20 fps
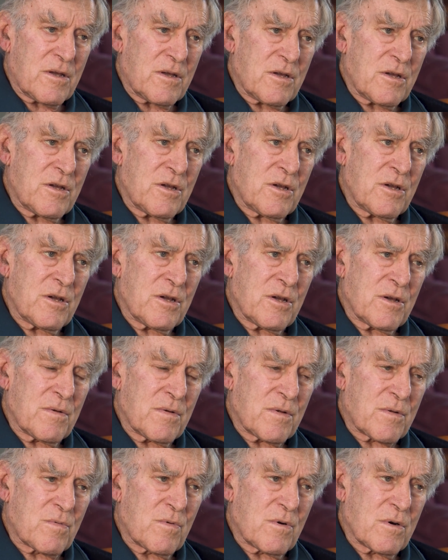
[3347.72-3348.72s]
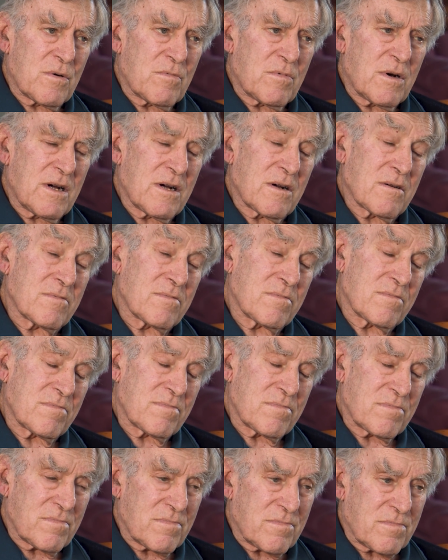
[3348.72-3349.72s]
Yeah, it was, wow,
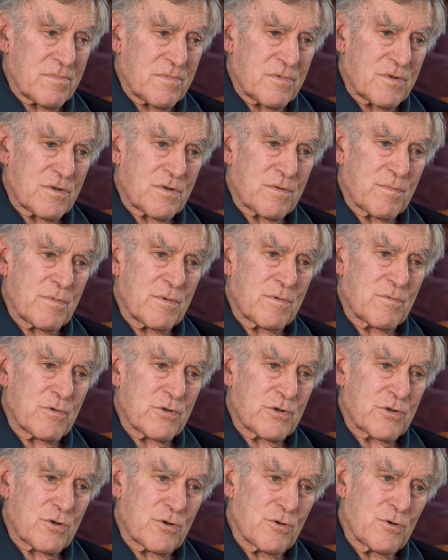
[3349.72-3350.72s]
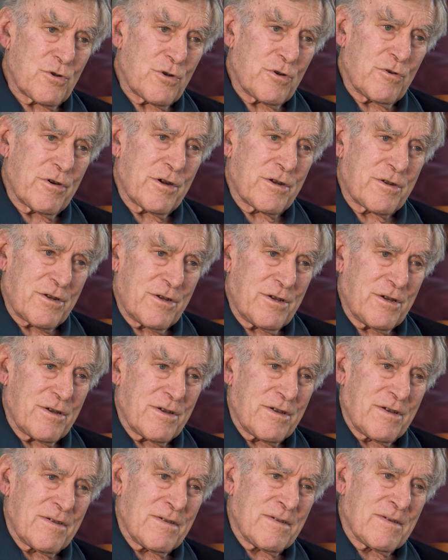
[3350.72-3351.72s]
it was good in right
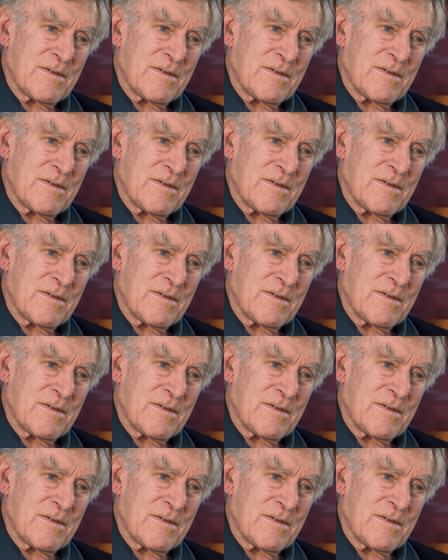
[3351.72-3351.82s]
here.